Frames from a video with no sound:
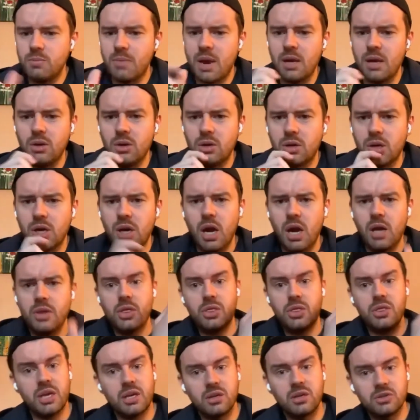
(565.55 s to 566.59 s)
We might look at
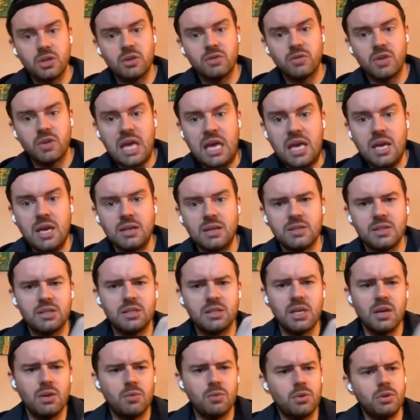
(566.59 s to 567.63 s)
other things over here to
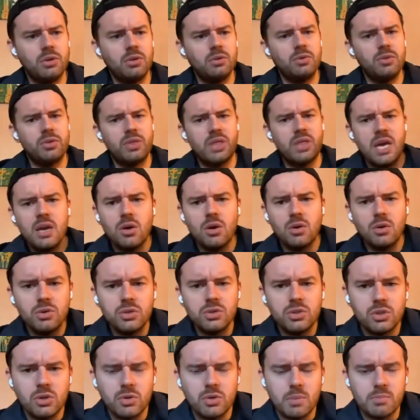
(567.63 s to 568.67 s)
see, well, they
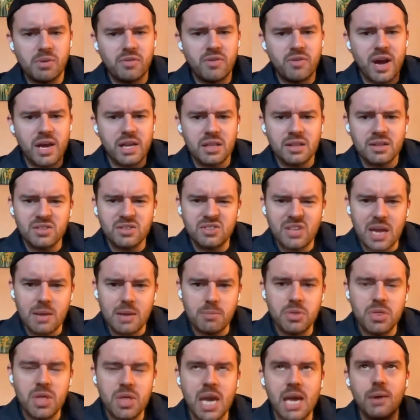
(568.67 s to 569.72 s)
also are providing the
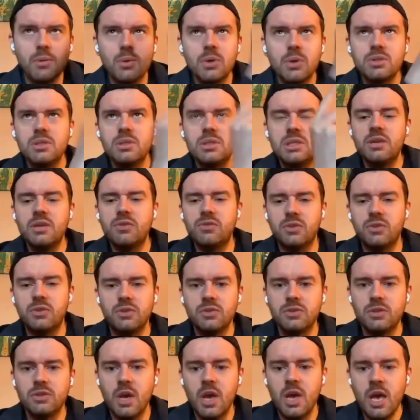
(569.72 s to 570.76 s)
same thing. What's the
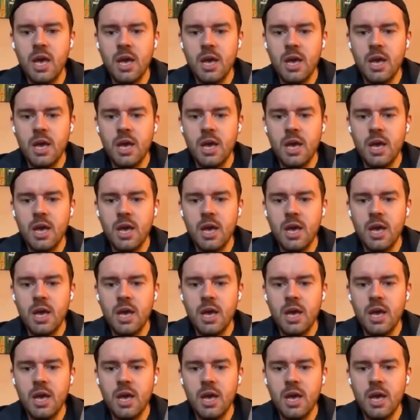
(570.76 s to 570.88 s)
difference?